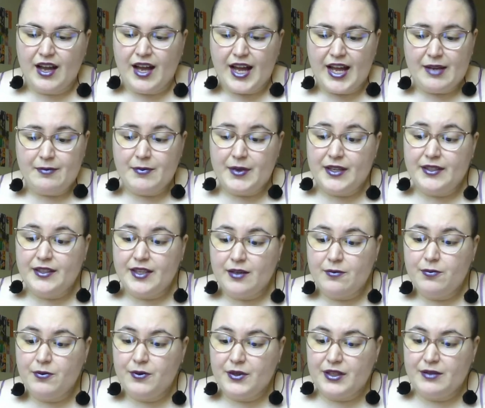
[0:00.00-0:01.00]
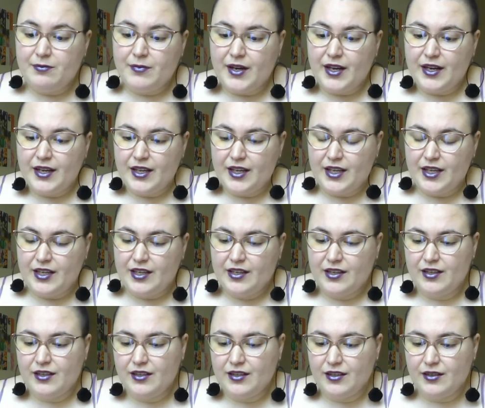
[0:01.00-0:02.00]
I met up with my
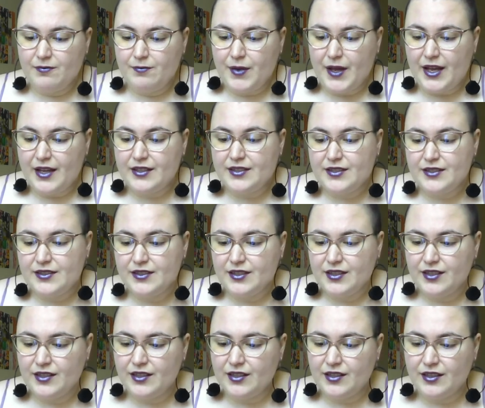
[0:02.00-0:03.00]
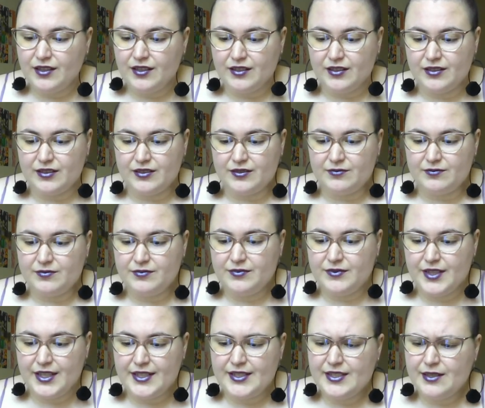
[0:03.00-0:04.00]
past
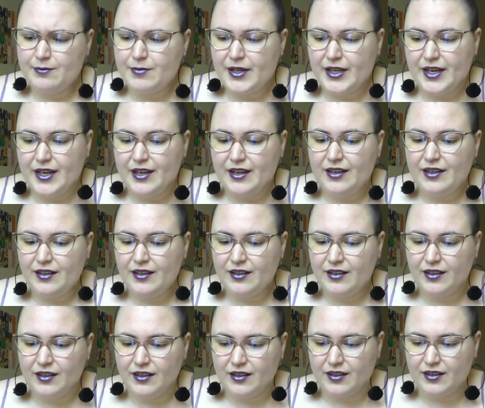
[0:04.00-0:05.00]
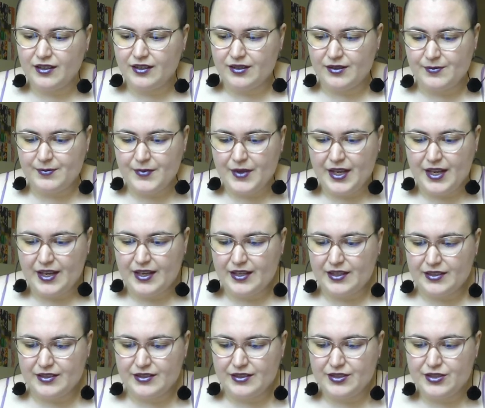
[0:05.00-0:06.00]
desk buddy,
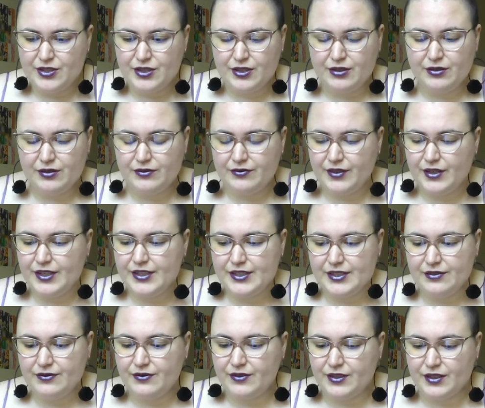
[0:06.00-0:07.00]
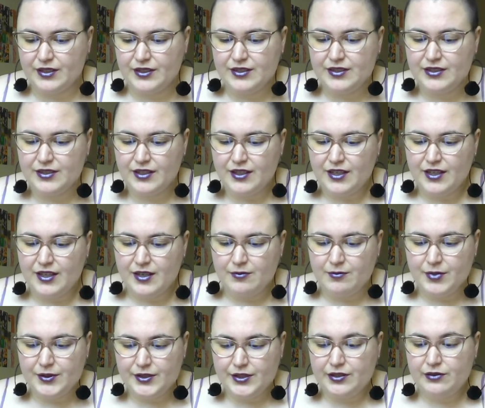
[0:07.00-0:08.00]
and she looked very different,
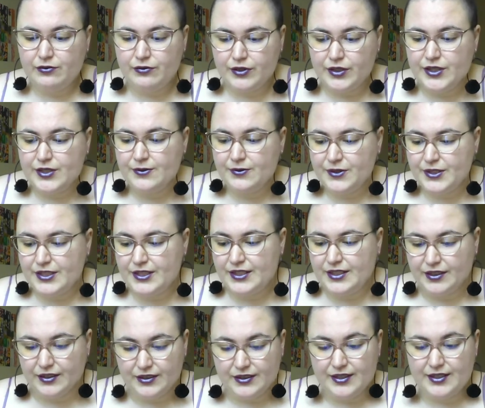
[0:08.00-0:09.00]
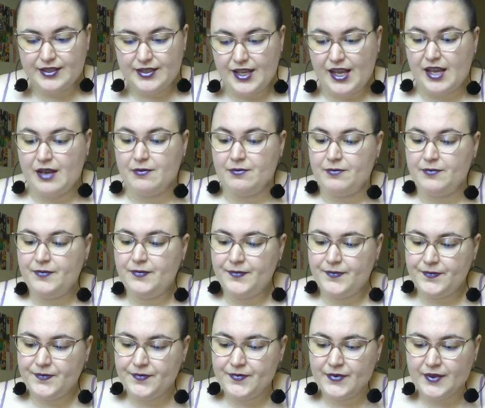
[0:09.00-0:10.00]
but her voice was still the same.
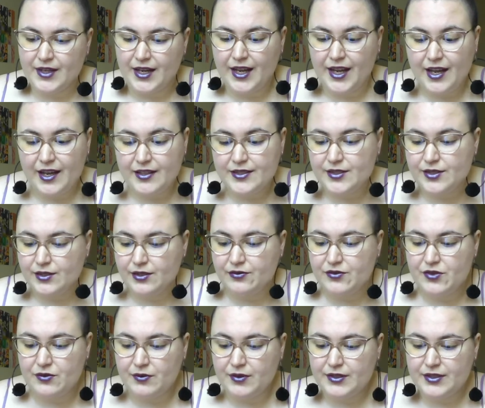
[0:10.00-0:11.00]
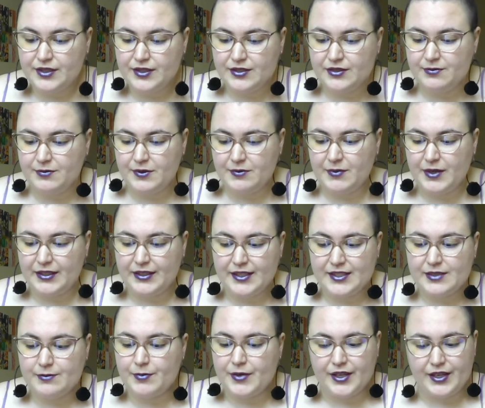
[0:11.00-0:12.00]
I asked her if she wanted to be my
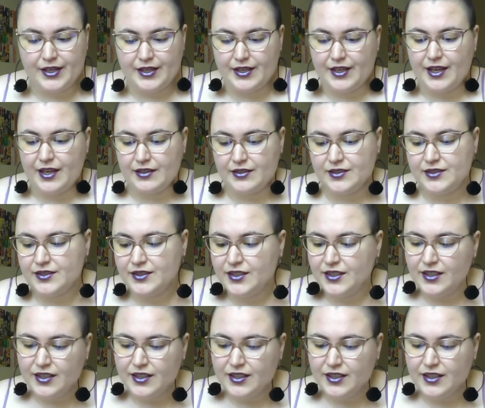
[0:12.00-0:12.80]
desk buddy again.